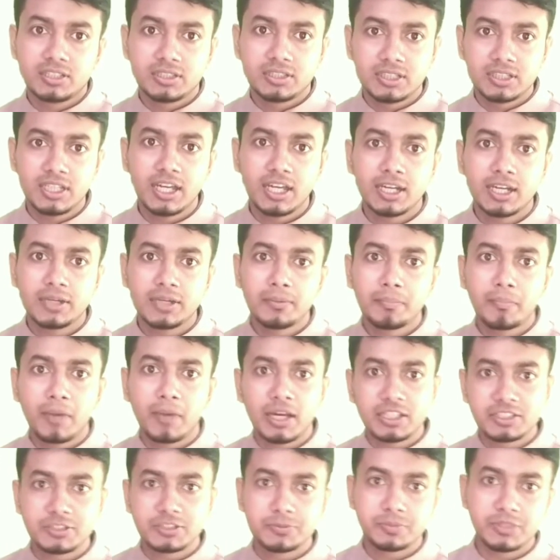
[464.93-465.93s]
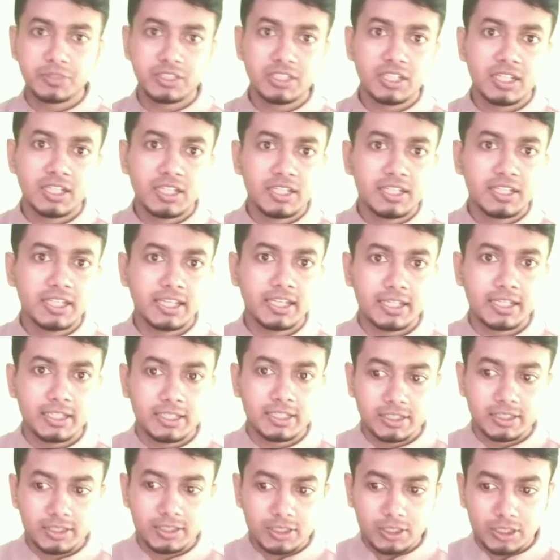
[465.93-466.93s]
there must be
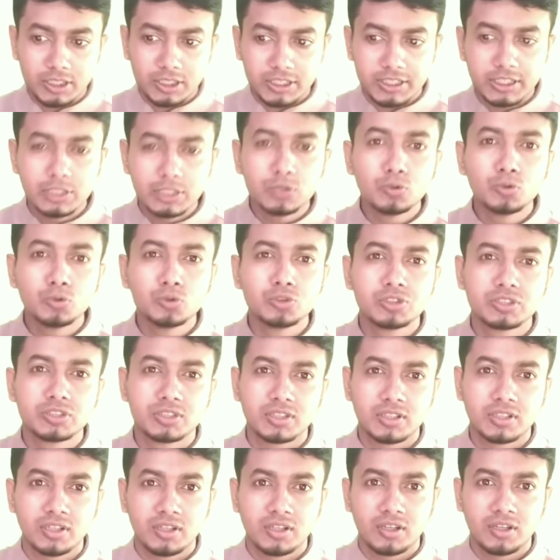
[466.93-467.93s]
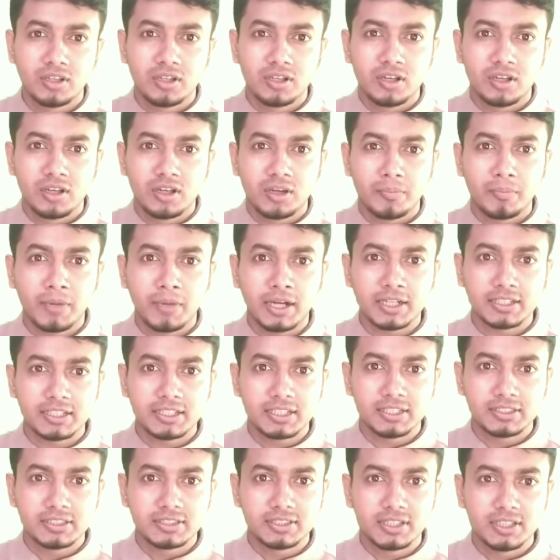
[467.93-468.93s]
a huge
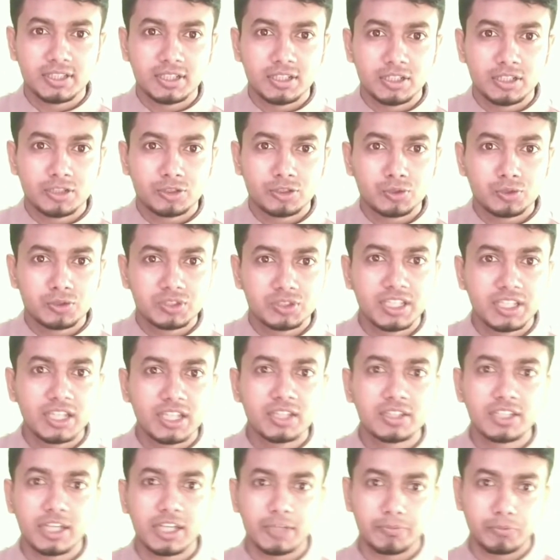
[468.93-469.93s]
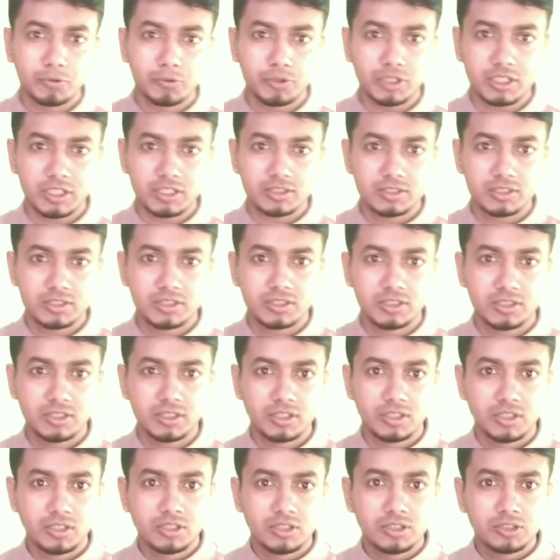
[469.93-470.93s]
market to sell their product.
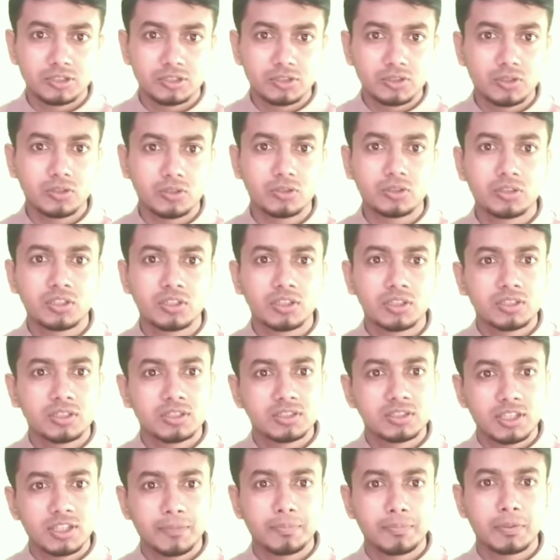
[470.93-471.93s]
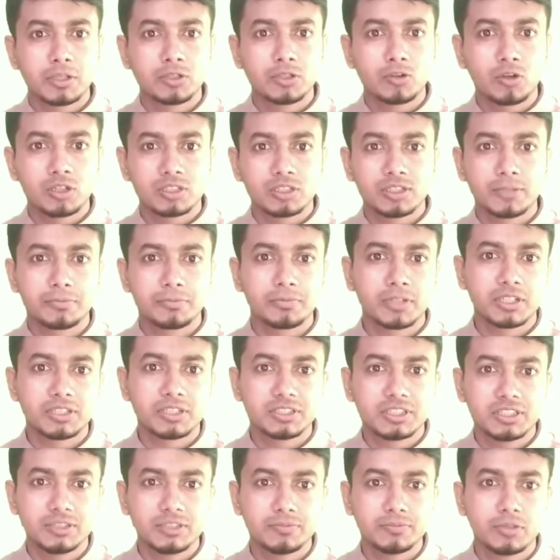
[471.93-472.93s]
So Japan got the
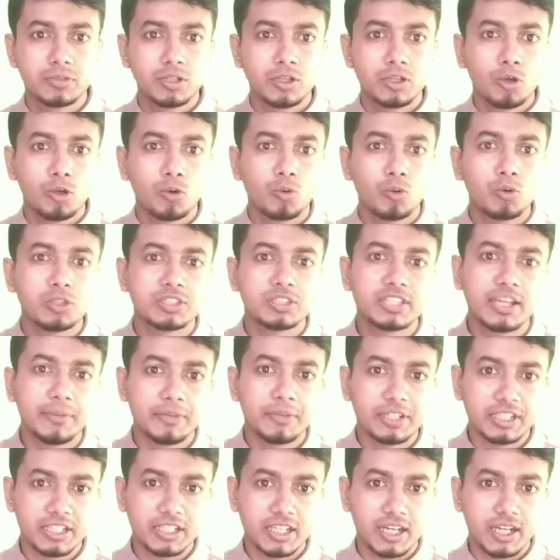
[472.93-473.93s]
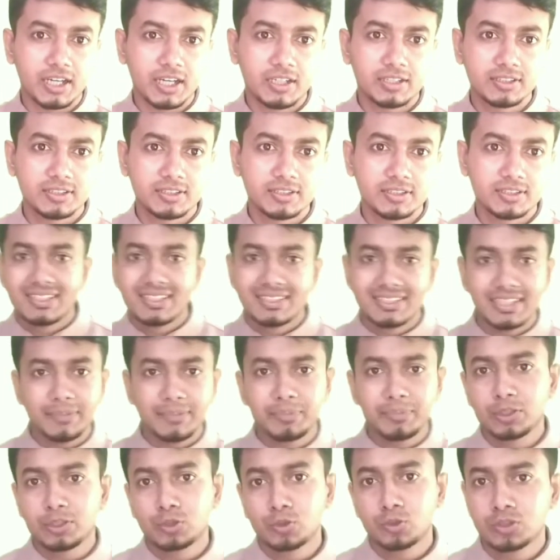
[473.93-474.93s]
friendship with America.
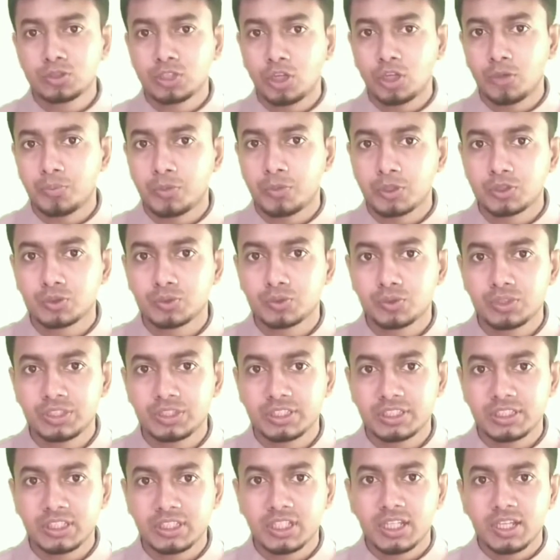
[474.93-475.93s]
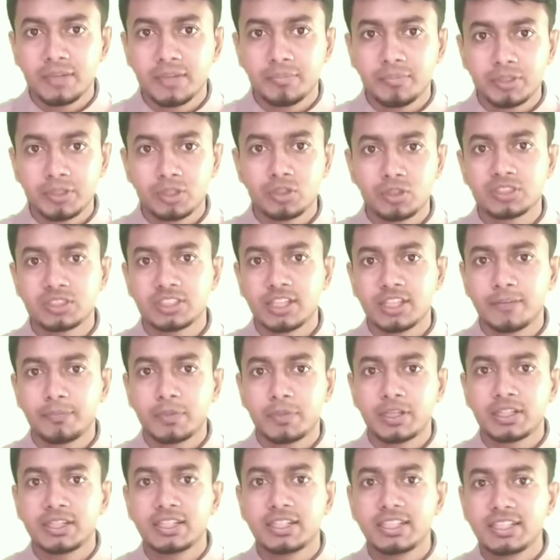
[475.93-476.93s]
Japan took the opportunity because
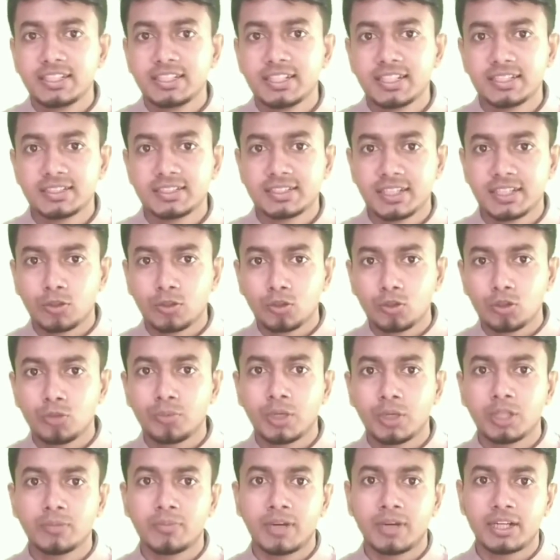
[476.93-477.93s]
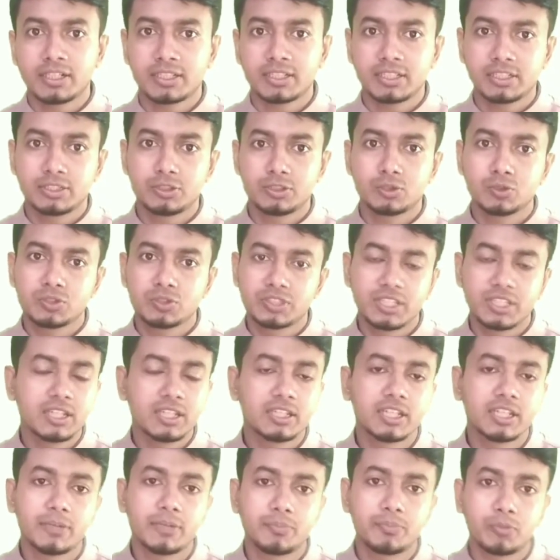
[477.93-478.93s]
Japan needed the global market to sell
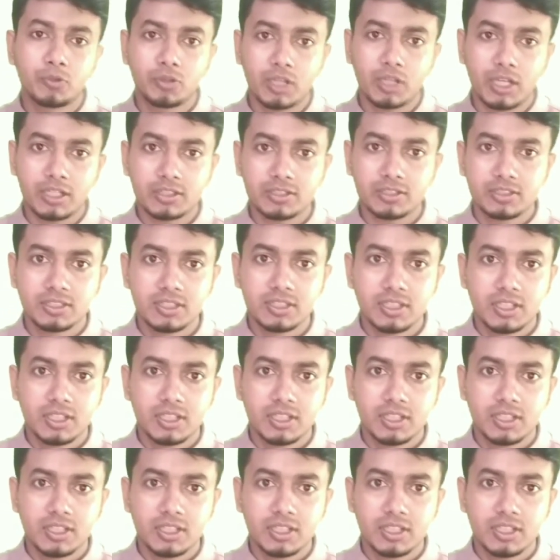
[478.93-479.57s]
their product.